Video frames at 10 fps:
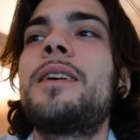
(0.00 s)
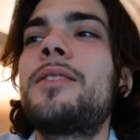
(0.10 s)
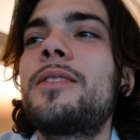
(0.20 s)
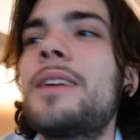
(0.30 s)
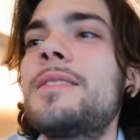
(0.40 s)
I
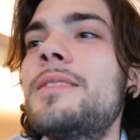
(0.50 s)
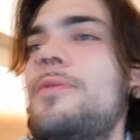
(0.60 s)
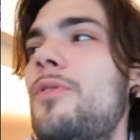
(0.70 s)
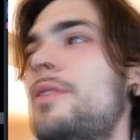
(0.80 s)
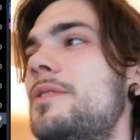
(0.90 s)
think that's
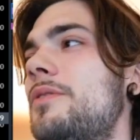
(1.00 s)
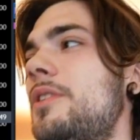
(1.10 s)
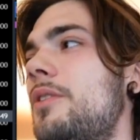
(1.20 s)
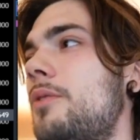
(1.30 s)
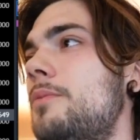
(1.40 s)
it for this
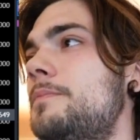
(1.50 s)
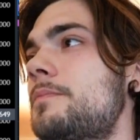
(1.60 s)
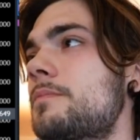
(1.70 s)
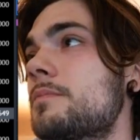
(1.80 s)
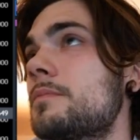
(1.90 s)
video.
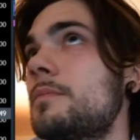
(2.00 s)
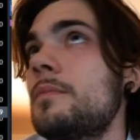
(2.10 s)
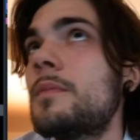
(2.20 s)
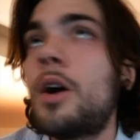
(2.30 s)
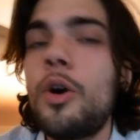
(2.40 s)

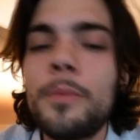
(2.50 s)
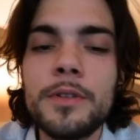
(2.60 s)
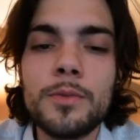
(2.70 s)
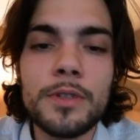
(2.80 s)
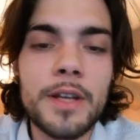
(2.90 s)
I hope
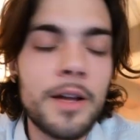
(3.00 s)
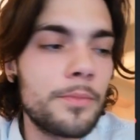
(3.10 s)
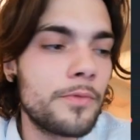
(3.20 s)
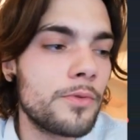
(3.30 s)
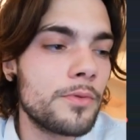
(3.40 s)
this was
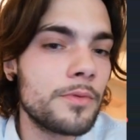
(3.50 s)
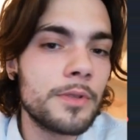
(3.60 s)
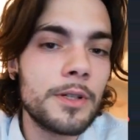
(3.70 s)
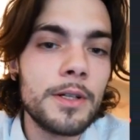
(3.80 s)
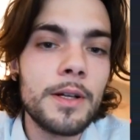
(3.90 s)
helpful,
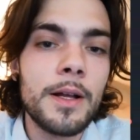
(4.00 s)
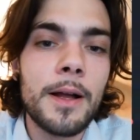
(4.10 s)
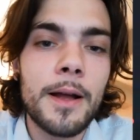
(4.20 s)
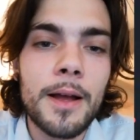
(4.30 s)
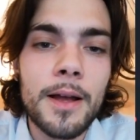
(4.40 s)

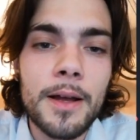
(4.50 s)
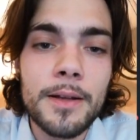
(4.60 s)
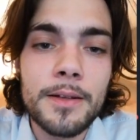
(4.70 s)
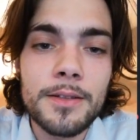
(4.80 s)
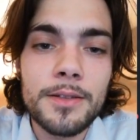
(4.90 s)

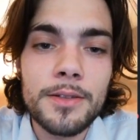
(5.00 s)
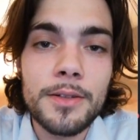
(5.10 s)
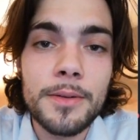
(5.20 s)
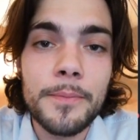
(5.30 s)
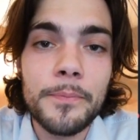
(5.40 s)

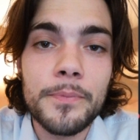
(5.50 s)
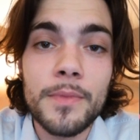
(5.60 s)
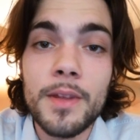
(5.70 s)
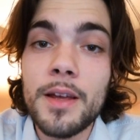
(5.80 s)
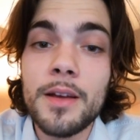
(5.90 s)
and
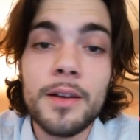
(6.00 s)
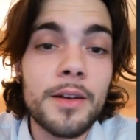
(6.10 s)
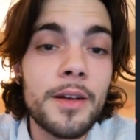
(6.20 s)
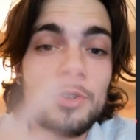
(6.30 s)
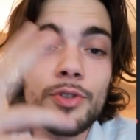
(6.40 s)
yeah,
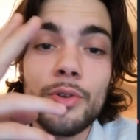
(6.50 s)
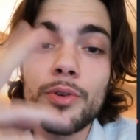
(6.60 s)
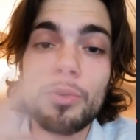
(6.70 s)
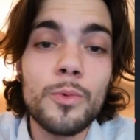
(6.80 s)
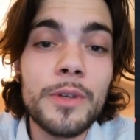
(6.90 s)
enjoy
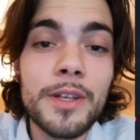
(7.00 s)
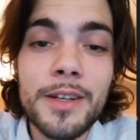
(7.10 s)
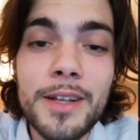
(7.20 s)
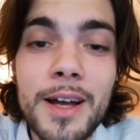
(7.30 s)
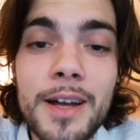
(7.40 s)
your
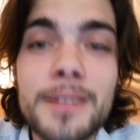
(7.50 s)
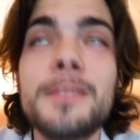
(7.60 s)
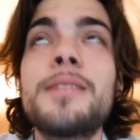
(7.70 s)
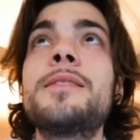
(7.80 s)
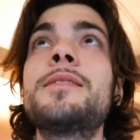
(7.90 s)
weekend, guys,
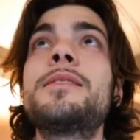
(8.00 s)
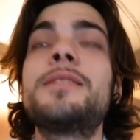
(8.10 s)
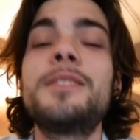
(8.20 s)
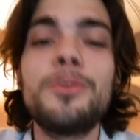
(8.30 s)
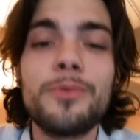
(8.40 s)
and
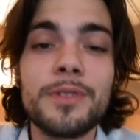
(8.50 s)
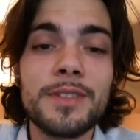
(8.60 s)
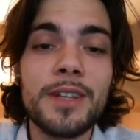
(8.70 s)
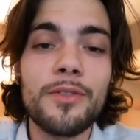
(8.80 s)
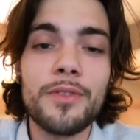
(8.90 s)
see you
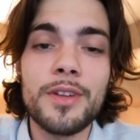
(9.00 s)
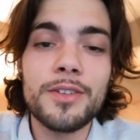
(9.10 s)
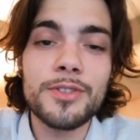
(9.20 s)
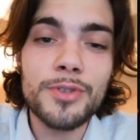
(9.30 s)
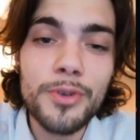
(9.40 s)
inside of the
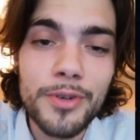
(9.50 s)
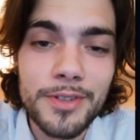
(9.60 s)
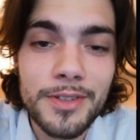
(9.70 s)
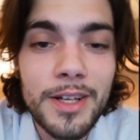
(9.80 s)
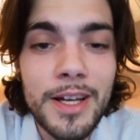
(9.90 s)
inner
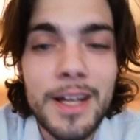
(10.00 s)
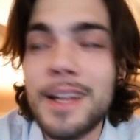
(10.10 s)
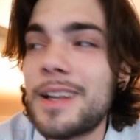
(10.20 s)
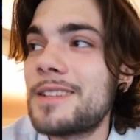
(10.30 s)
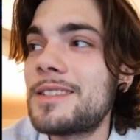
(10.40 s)
circle.
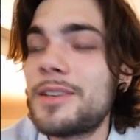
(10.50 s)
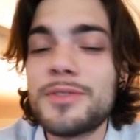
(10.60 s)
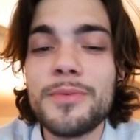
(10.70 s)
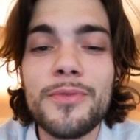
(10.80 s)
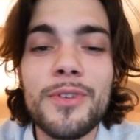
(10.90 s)
Let's have
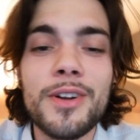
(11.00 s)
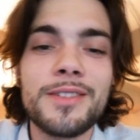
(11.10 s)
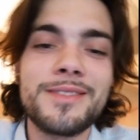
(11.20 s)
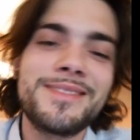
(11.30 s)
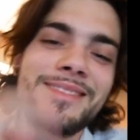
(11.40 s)
some
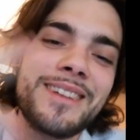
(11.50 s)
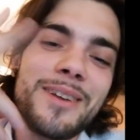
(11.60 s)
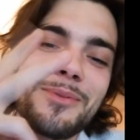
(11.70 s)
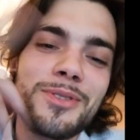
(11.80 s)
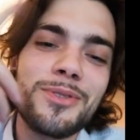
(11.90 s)
fun.
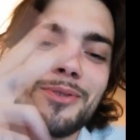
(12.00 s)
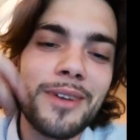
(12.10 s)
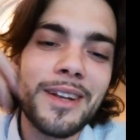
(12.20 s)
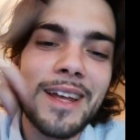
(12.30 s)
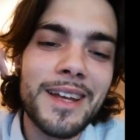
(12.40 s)
I wish you a
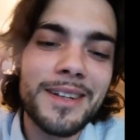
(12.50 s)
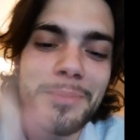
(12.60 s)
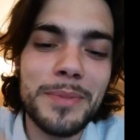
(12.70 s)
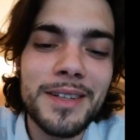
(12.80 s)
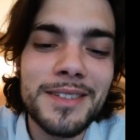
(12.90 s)
great day.
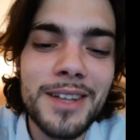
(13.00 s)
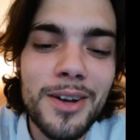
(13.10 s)
Peace